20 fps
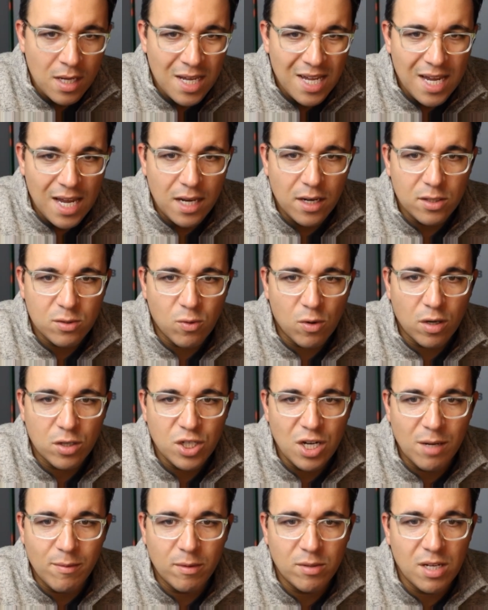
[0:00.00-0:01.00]
In his work,
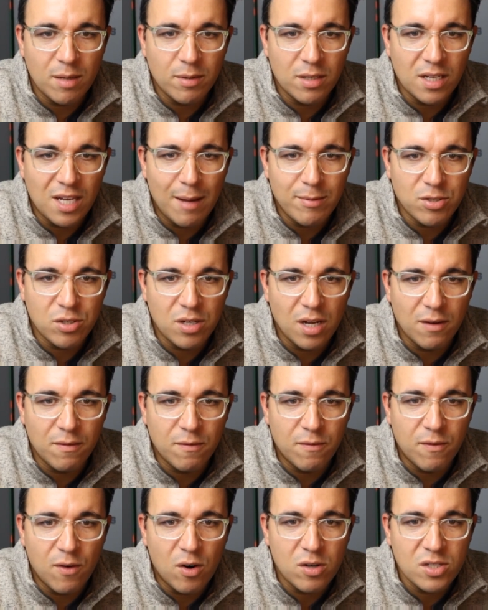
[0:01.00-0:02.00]
Chambi was able to capture
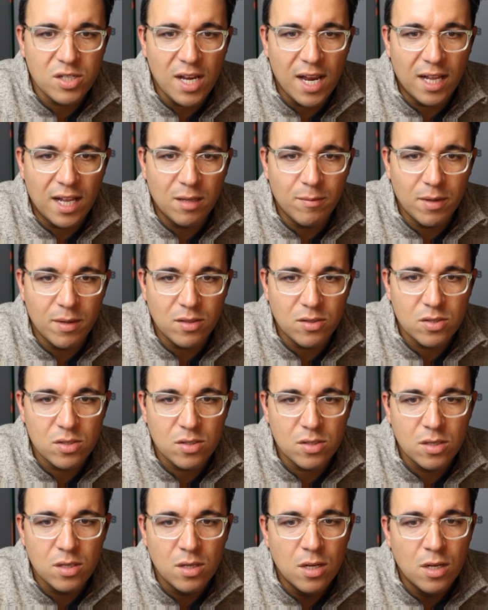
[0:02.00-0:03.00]
diverse
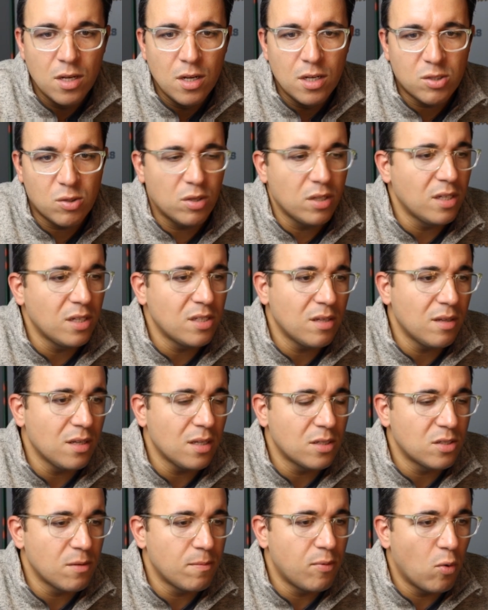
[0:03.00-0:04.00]
elements. So looking something
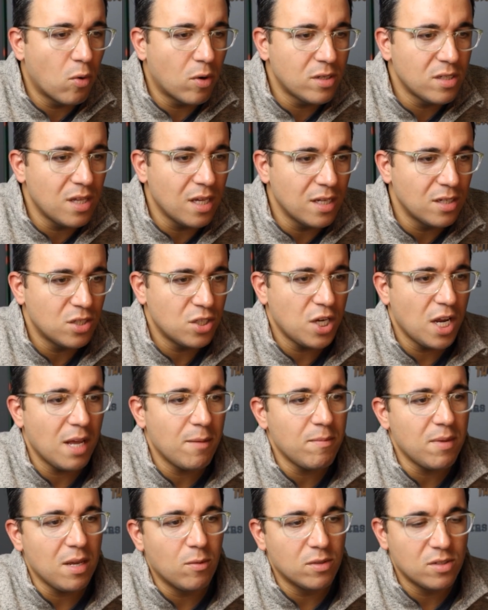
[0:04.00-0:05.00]
that supports that
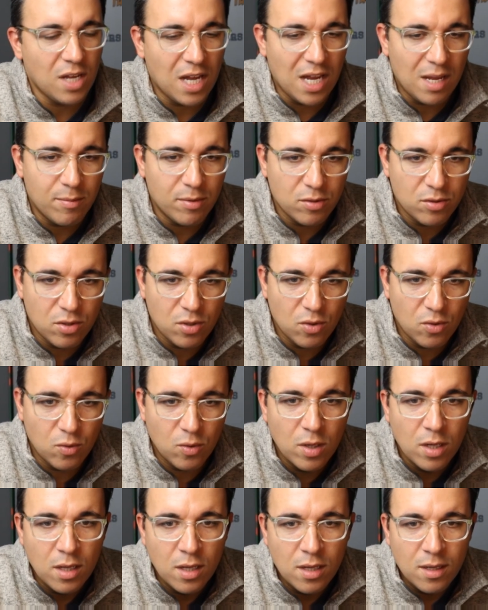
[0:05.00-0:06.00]
Chambi was able
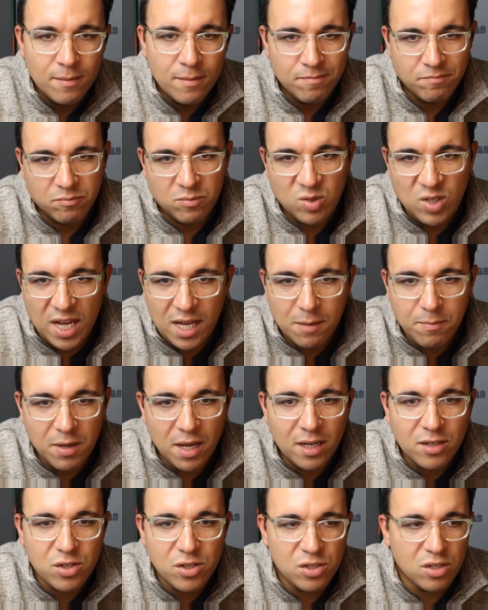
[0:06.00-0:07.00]
to take
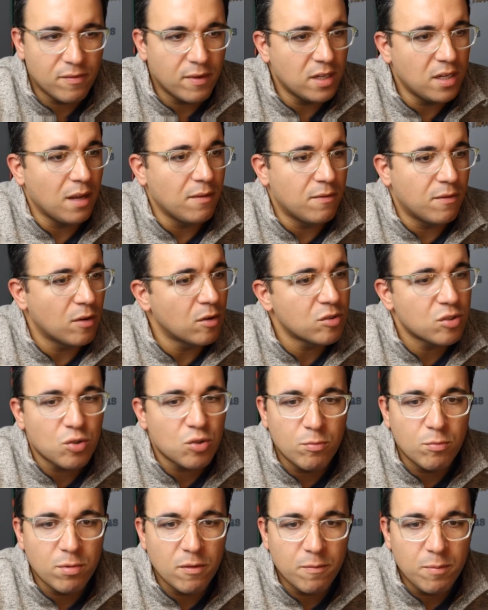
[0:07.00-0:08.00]
pictures of a diverse
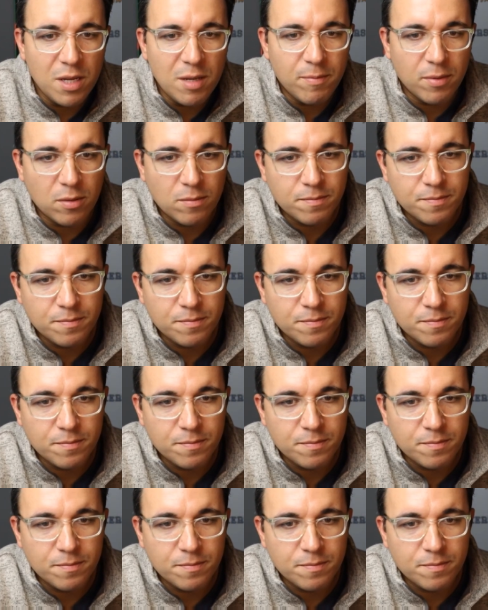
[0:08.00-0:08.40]
group of people.